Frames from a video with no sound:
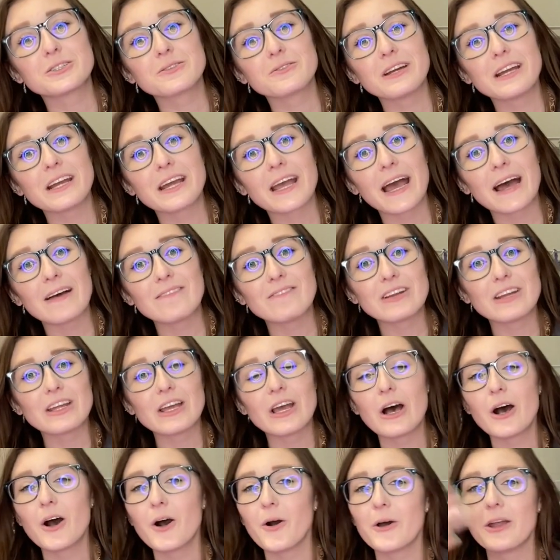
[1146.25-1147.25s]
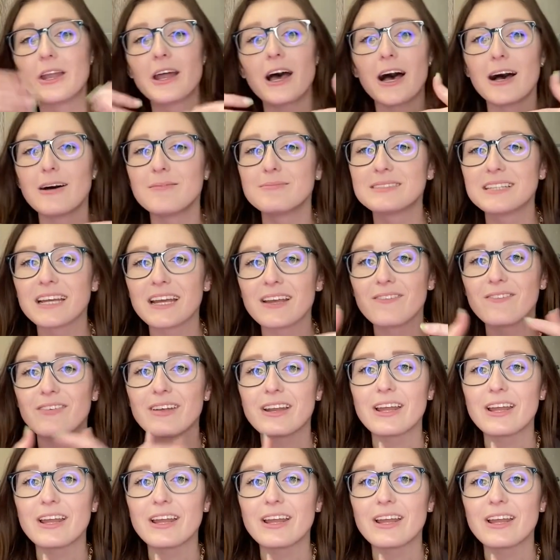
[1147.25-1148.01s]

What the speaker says: a recap video, an update